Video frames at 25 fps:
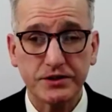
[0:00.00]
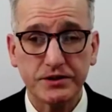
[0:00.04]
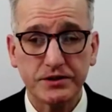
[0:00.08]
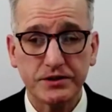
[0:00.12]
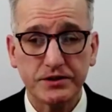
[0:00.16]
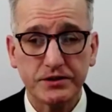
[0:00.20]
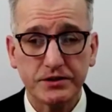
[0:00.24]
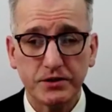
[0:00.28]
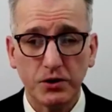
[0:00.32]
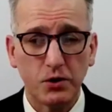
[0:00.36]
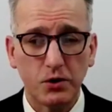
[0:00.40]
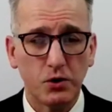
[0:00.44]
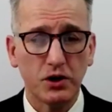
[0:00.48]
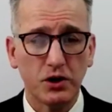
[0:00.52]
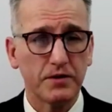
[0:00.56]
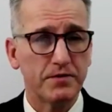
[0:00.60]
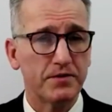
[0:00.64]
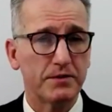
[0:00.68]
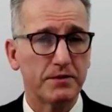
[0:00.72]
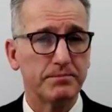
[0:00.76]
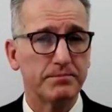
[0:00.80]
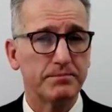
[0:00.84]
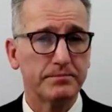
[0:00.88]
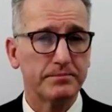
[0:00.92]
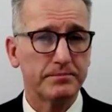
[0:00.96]
all of
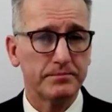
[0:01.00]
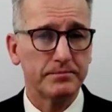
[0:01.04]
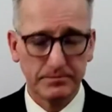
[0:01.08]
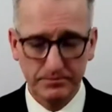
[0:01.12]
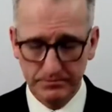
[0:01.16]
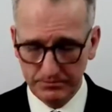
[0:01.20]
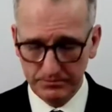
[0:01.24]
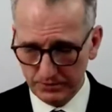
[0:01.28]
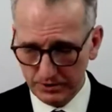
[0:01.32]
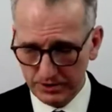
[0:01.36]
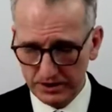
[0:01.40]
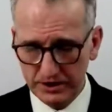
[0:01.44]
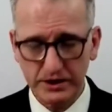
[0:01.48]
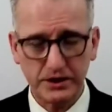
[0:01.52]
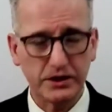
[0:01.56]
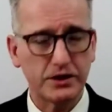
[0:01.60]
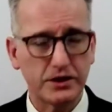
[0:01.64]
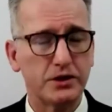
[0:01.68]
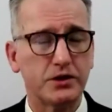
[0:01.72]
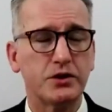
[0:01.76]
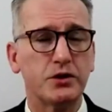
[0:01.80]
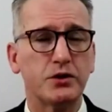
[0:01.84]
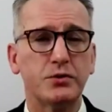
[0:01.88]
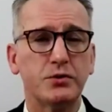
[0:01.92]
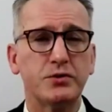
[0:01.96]
them, whether you
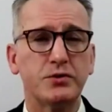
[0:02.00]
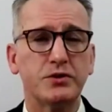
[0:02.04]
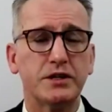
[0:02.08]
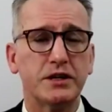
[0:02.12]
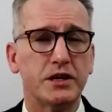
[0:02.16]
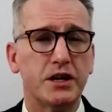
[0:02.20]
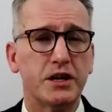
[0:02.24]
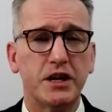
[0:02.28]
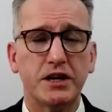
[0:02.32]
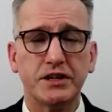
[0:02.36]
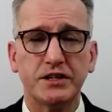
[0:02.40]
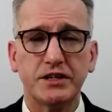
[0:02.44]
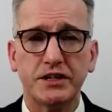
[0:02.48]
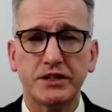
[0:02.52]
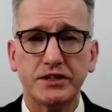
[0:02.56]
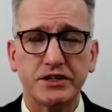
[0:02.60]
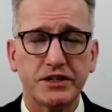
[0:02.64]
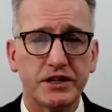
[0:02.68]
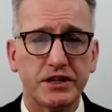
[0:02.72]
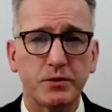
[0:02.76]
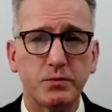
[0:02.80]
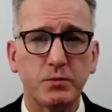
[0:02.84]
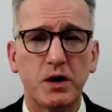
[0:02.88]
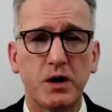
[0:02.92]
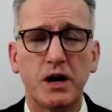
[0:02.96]
use the
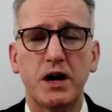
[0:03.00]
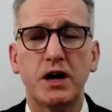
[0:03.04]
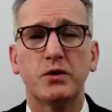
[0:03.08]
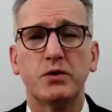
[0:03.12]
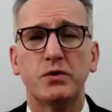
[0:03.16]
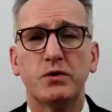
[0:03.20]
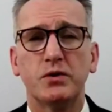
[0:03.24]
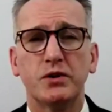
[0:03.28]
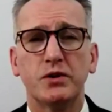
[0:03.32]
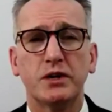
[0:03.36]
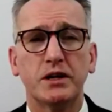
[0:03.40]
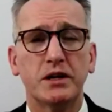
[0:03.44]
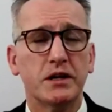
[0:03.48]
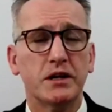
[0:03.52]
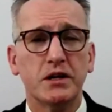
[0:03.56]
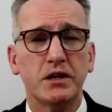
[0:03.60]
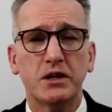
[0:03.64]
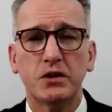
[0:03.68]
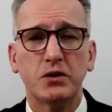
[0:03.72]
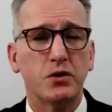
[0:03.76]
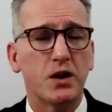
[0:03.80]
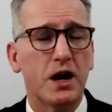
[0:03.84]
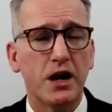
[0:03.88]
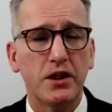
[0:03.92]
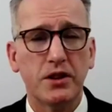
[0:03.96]
ITC one
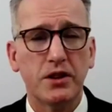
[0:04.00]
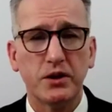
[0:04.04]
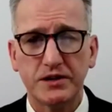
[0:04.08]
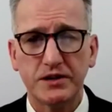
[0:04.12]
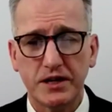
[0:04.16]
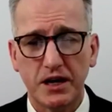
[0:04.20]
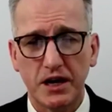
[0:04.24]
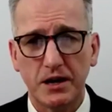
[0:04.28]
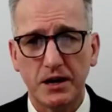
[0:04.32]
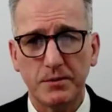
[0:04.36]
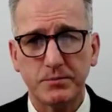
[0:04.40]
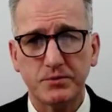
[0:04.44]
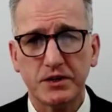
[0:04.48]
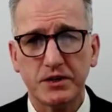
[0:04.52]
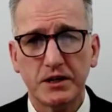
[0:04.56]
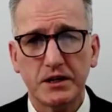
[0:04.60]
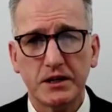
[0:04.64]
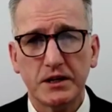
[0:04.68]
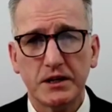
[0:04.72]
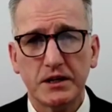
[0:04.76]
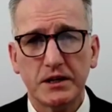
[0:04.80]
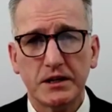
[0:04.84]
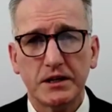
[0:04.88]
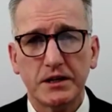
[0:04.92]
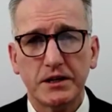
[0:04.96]
or other types,
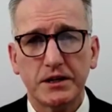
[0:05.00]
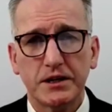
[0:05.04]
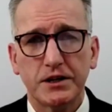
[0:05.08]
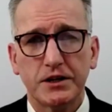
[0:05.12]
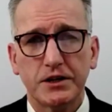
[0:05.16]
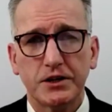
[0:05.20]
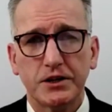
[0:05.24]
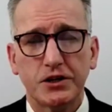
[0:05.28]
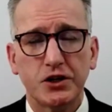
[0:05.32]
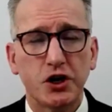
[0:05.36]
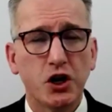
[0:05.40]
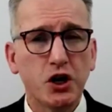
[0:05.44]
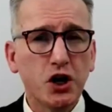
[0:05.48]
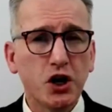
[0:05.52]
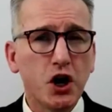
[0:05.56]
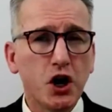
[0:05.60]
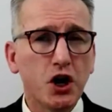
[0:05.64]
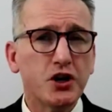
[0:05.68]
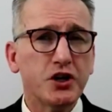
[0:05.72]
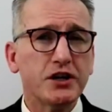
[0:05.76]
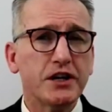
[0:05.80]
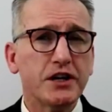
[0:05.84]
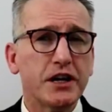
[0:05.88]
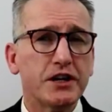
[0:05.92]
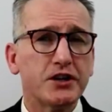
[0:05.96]
you're not going to
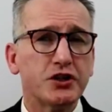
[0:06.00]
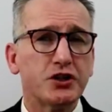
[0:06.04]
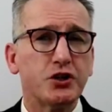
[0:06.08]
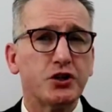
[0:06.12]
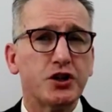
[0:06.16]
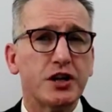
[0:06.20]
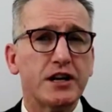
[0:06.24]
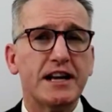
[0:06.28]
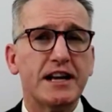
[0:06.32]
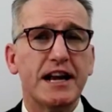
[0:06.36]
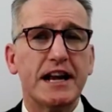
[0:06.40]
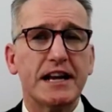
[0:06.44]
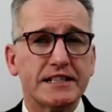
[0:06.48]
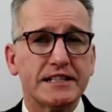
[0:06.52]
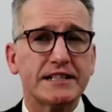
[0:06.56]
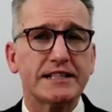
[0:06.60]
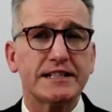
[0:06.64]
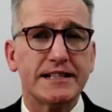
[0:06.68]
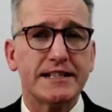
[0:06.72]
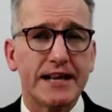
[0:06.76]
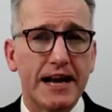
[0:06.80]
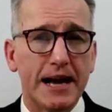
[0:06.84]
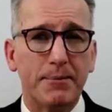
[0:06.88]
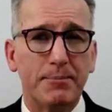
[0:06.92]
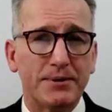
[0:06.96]
get to the next step.